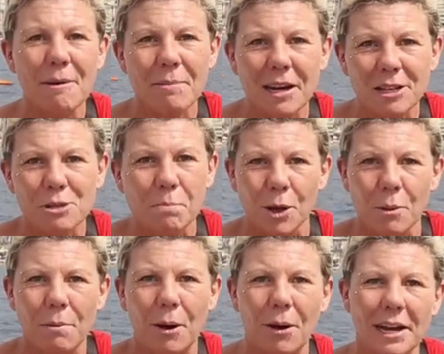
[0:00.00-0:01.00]
fabulous
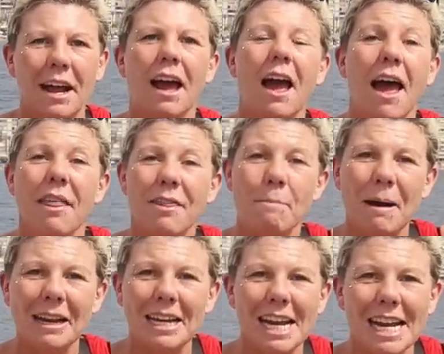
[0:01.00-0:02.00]
viewpoint, the
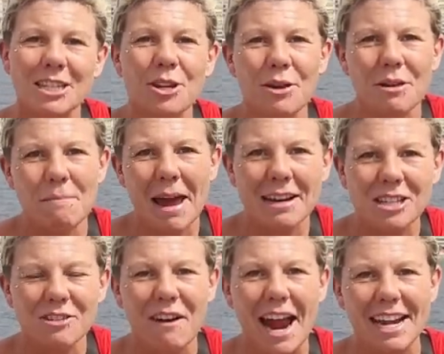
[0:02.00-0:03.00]
balcony to the
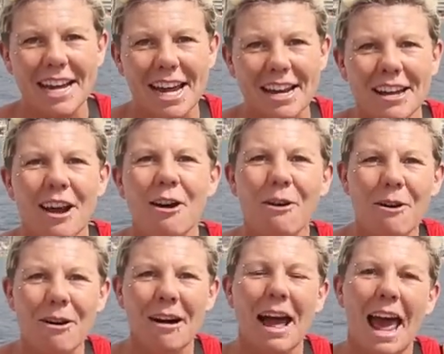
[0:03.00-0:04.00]
Mediterranean
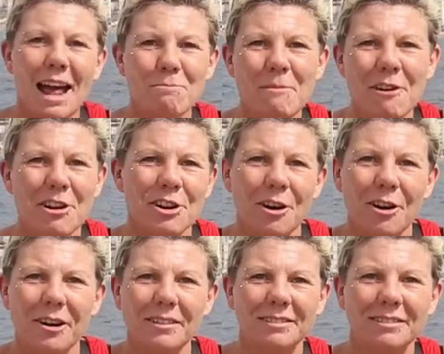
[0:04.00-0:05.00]
or El Mirador.